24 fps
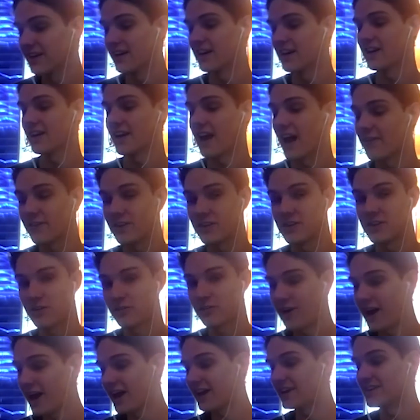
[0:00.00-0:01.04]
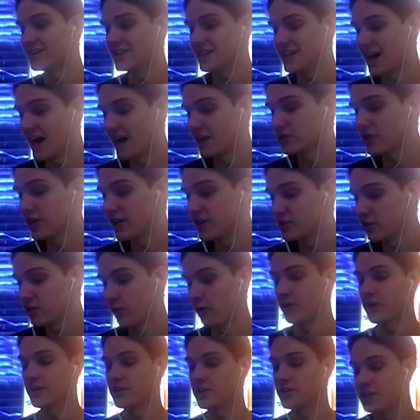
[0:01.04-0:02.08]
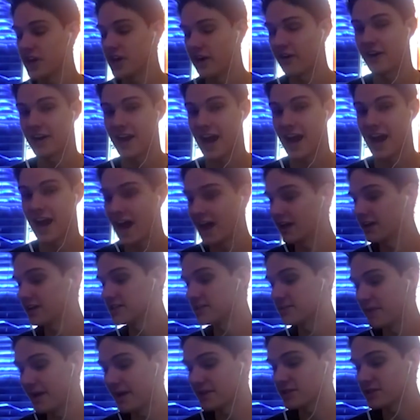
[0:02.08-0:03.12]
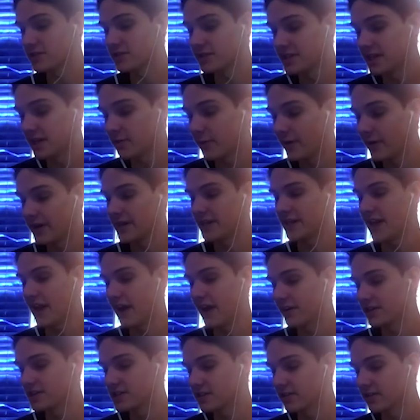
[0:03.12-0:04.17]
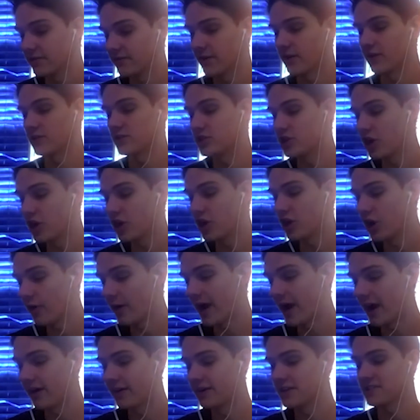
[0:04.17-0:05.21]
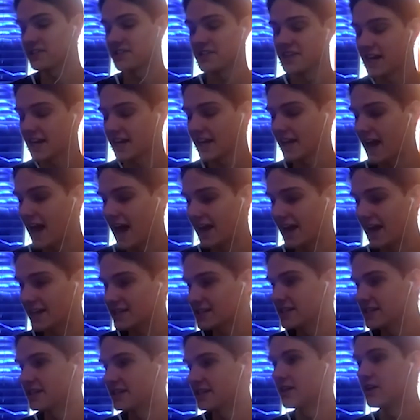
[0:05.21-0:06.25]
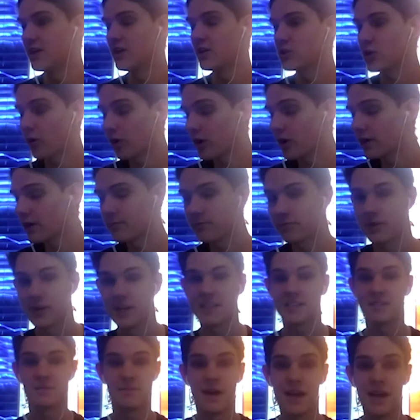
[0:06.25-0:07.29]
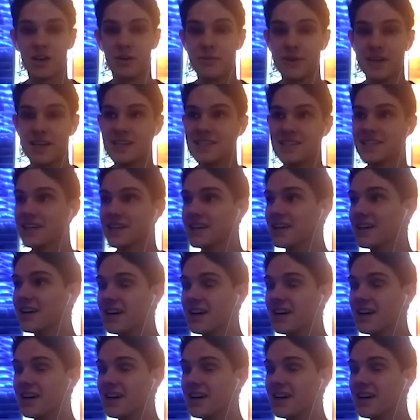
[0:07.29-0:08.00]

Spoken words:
Kevin Durant, DeAndre Jordan, Jared Allen, Spencer Dinwiddie, Karis LeVert, Joe Harris, Nick Claxton, Taurean Prince, Michael Beasley.